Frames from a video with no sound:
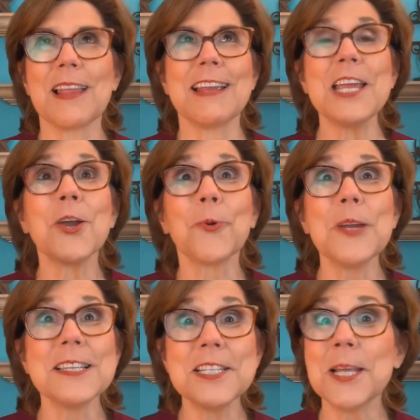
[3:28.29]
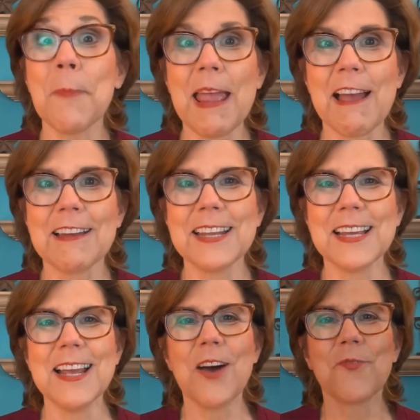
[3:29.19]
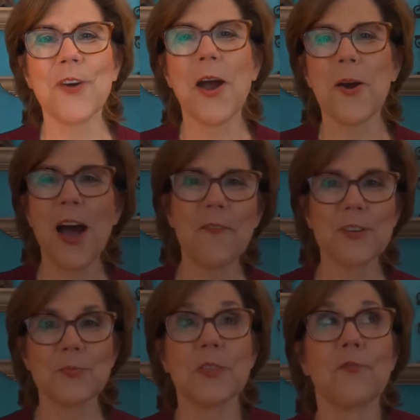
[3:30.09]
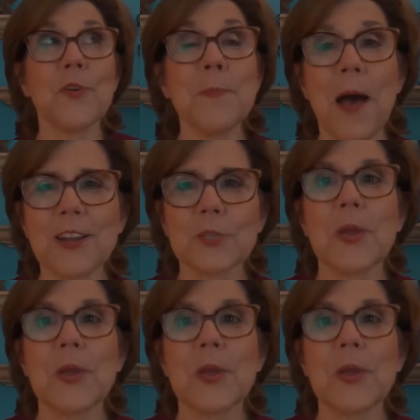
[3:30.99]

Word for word: like increased demand for our offers with free bottles.